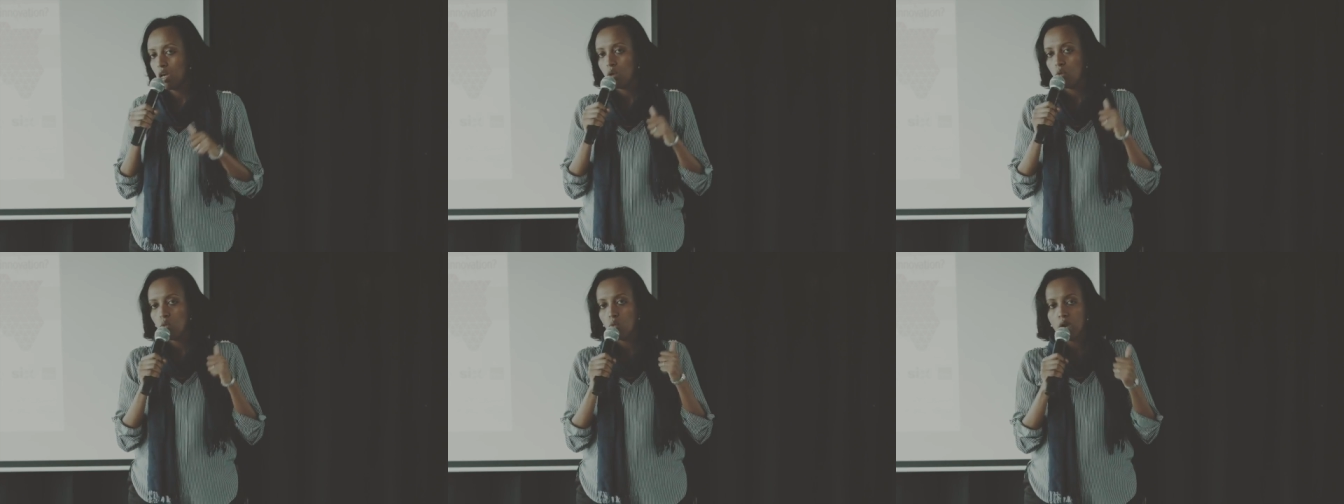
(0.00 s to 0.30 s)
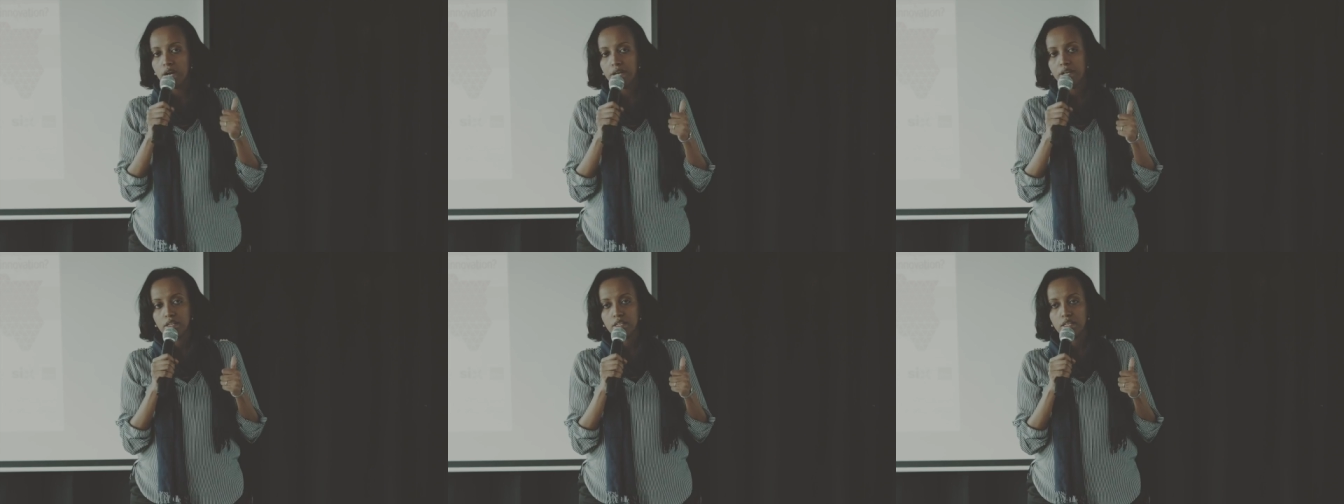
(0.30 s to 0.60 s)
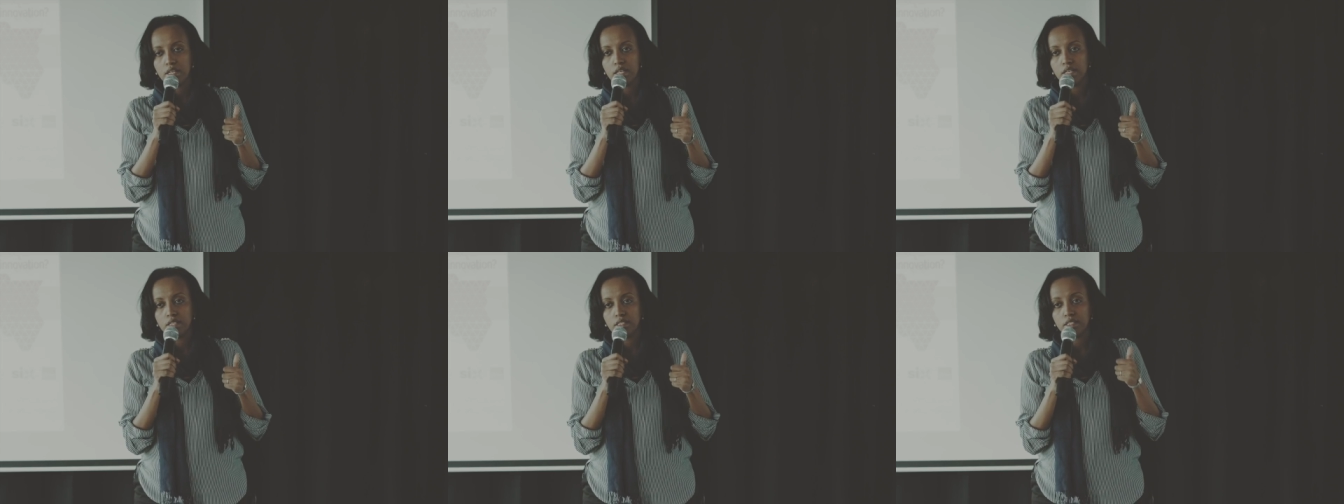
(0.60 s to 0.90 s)
One
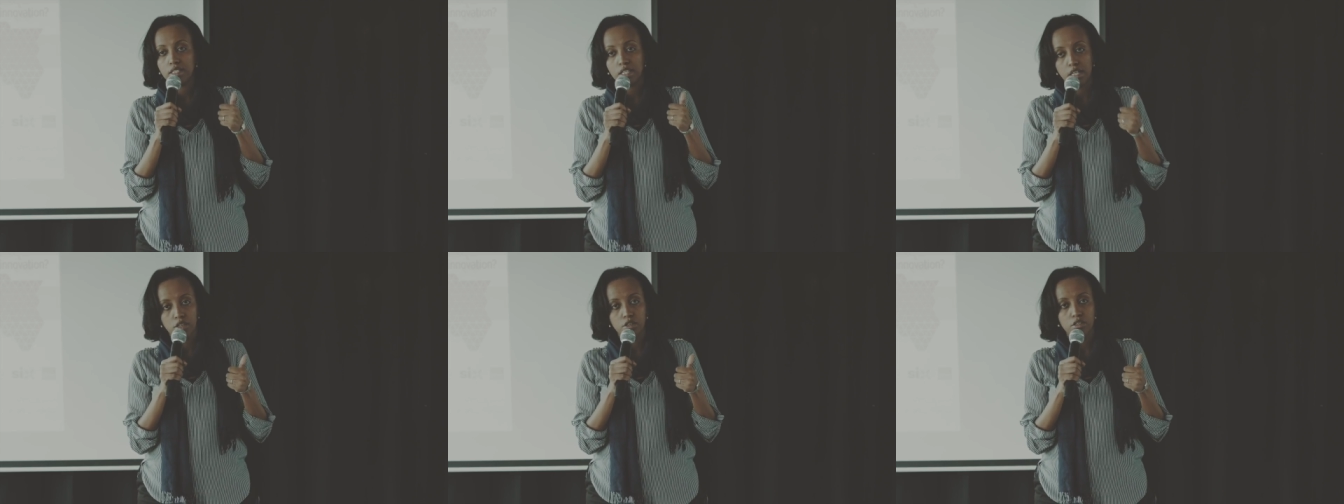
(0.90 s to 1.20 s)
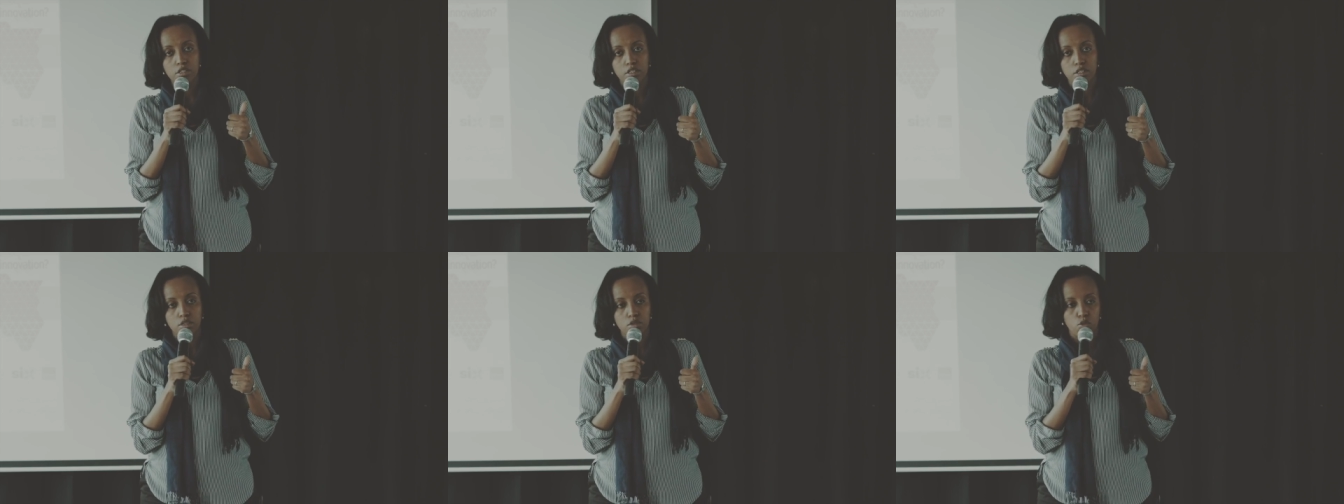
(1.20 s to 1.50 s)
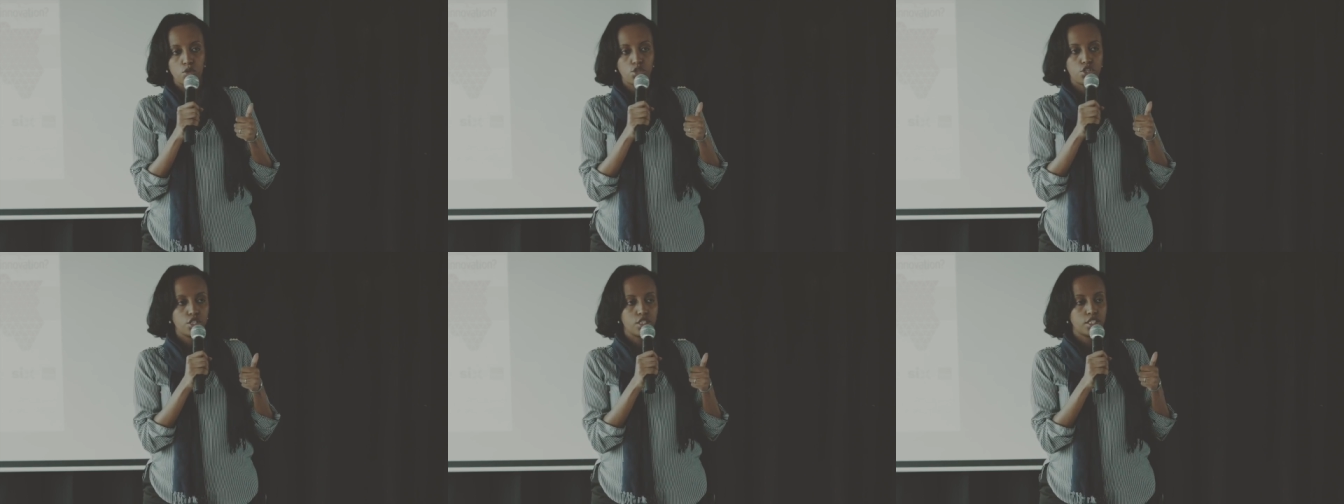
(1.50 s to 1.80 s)
is skills,
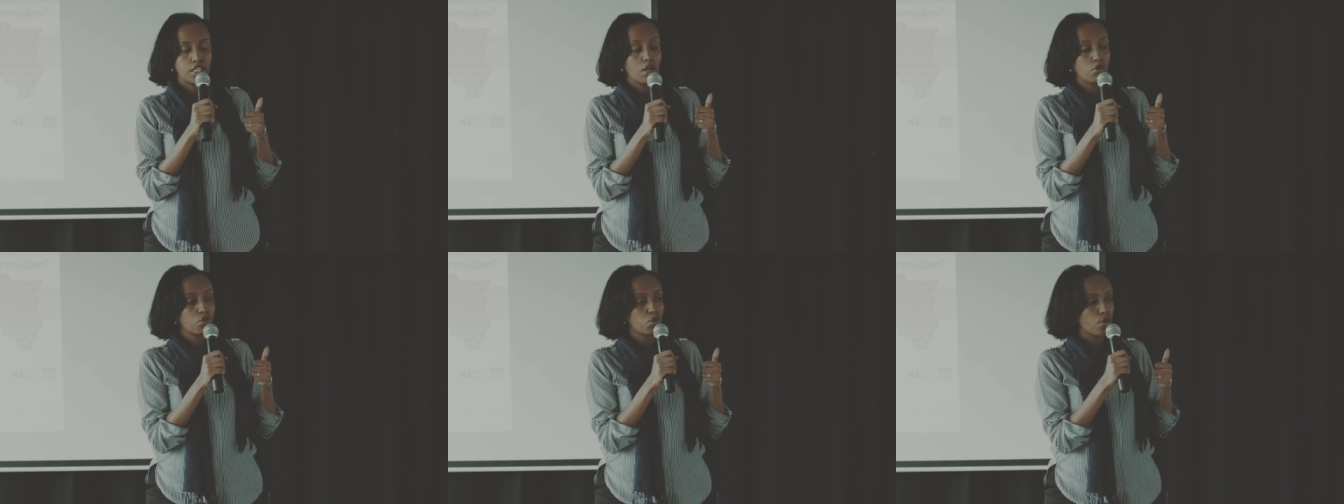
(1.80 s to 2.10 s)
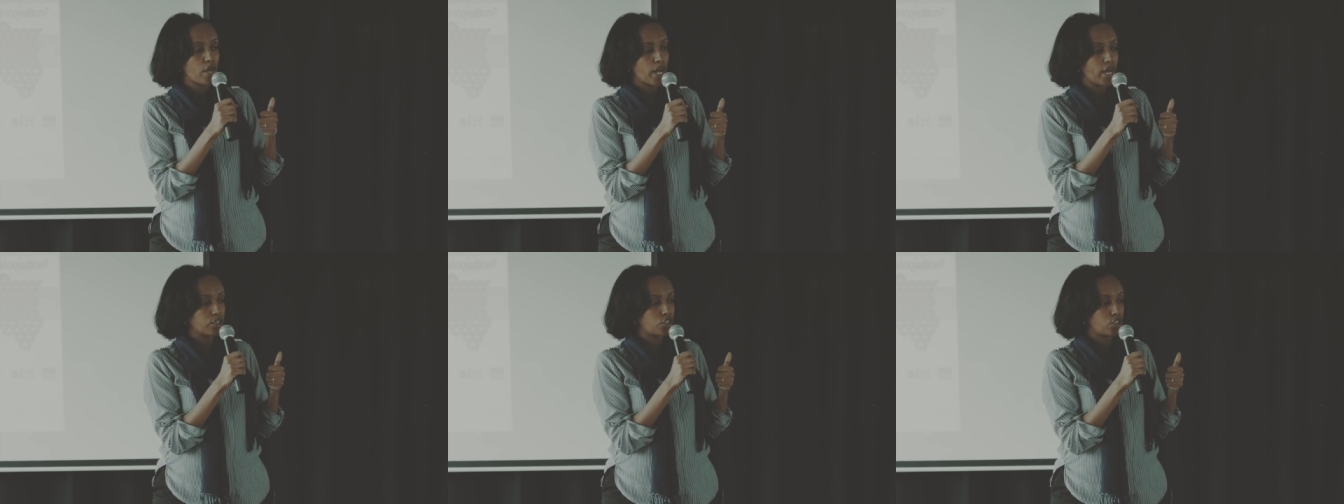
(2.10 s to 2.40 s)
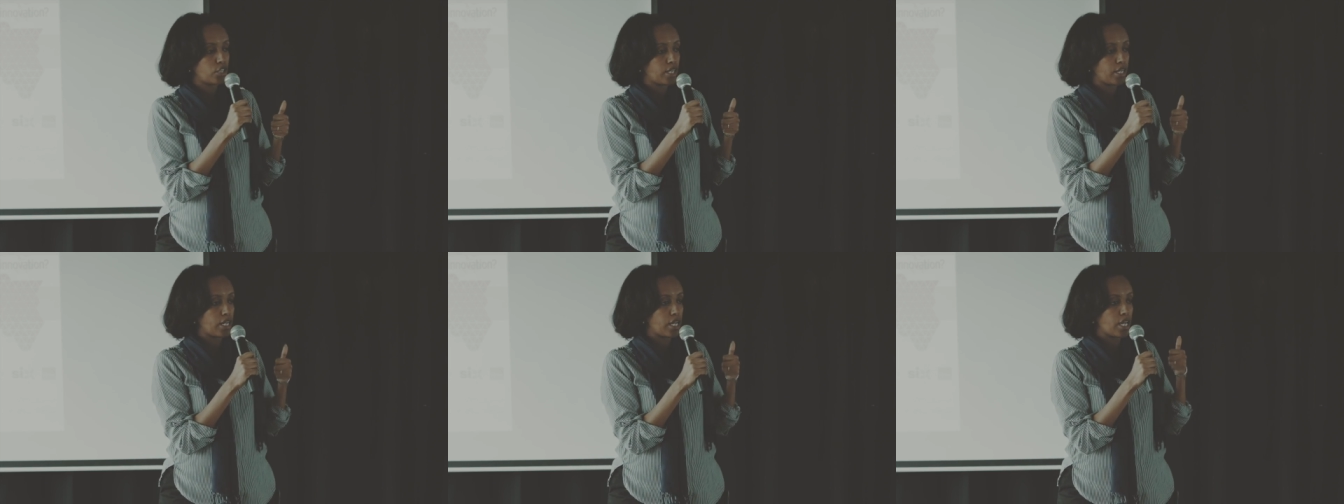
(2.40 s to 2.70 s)
which is how do we
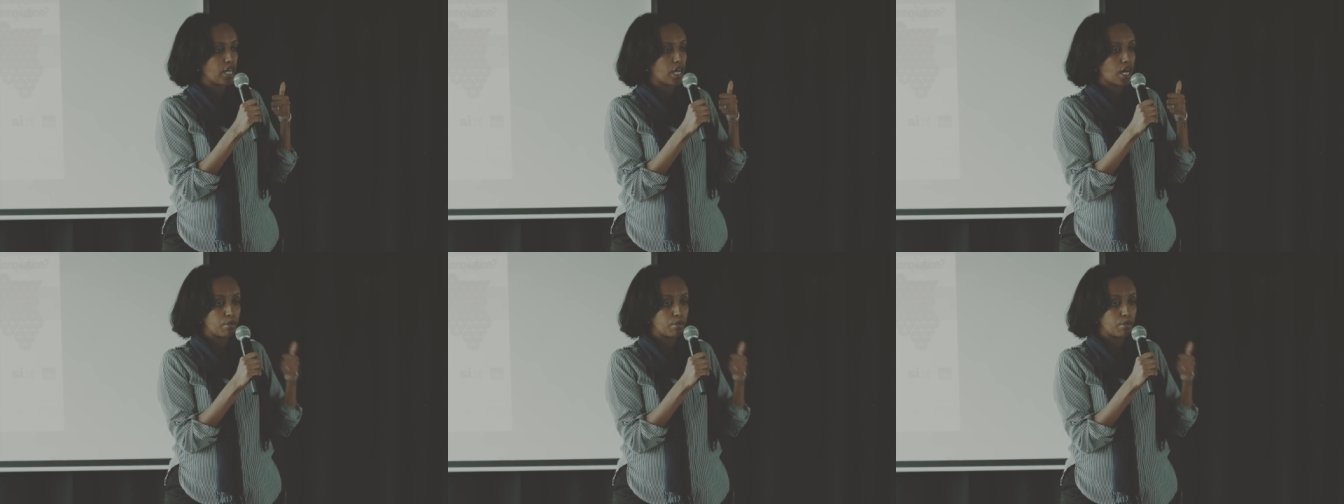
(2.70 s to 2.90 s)
actually